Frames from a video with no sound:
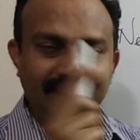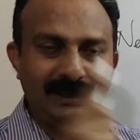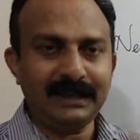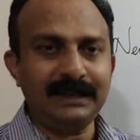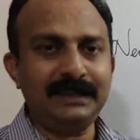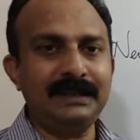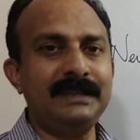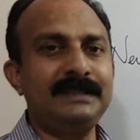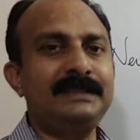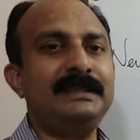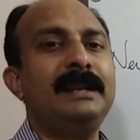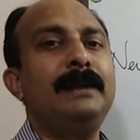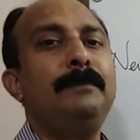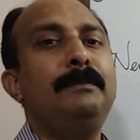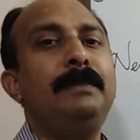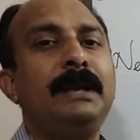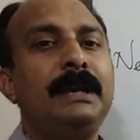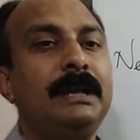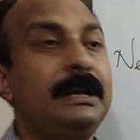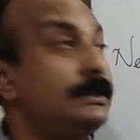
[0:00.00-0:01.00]
It is an
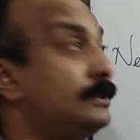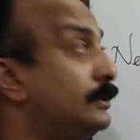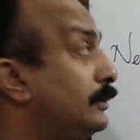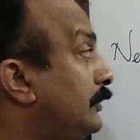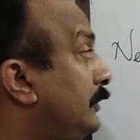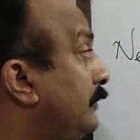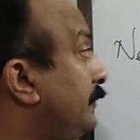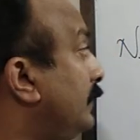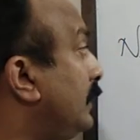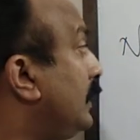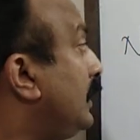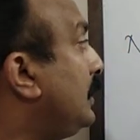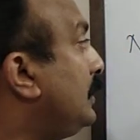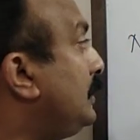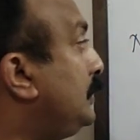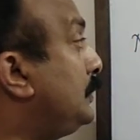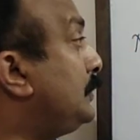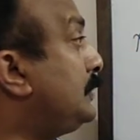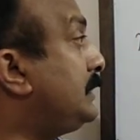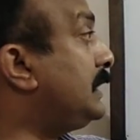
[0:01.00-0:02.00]
application of
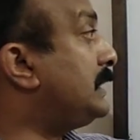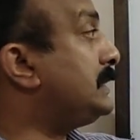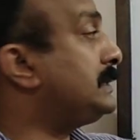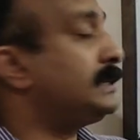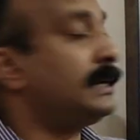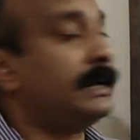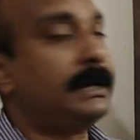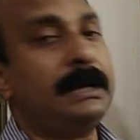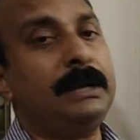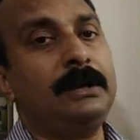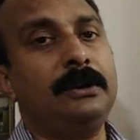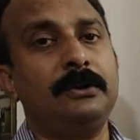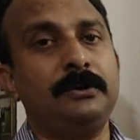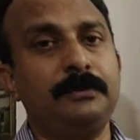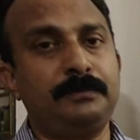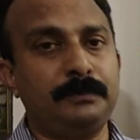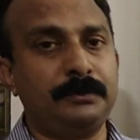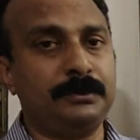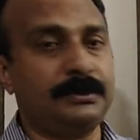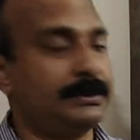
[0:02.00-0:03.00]
Newton's second
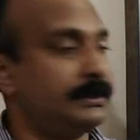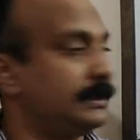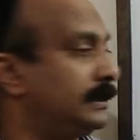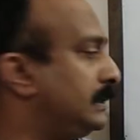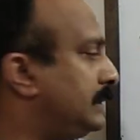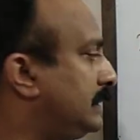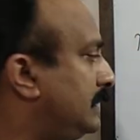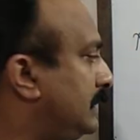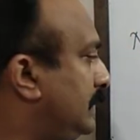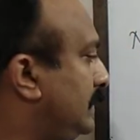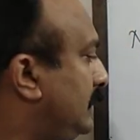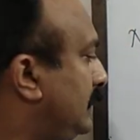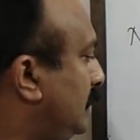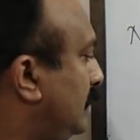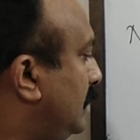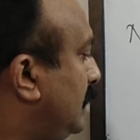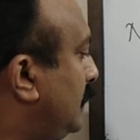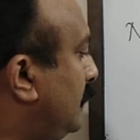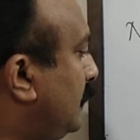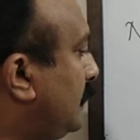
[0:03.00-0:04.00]
law of motion.
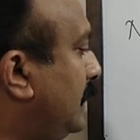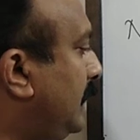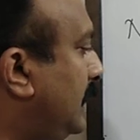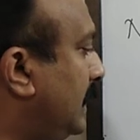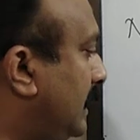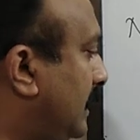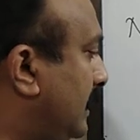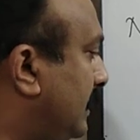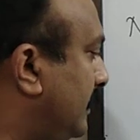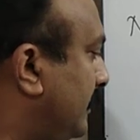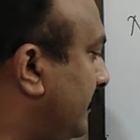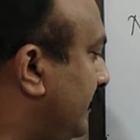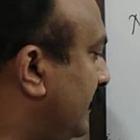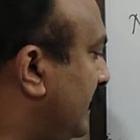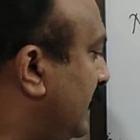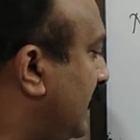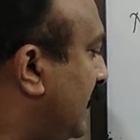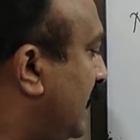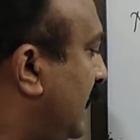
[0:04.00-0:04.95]
Look here.